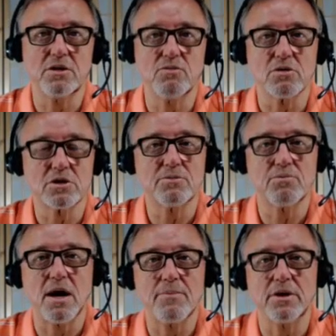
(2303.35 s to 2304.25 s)
You want good
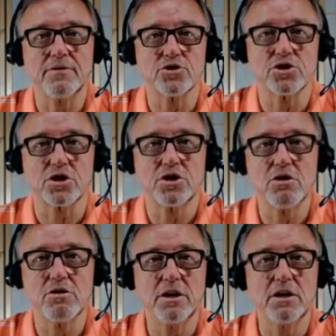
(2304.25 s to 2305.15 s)
property for
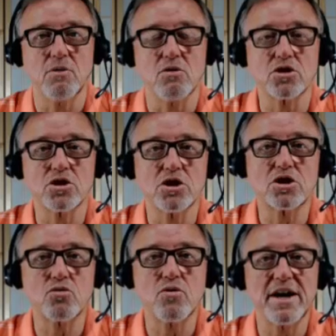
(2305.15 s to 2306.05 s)
security. You want
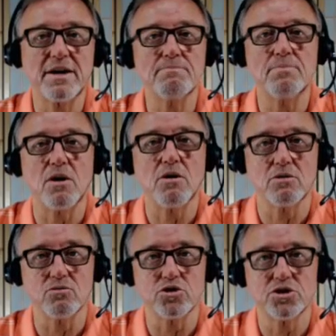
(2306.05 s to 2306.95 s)
good credit
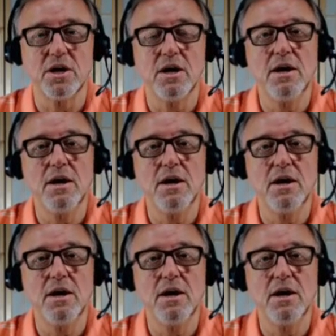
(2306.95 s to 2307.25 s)
borrowers.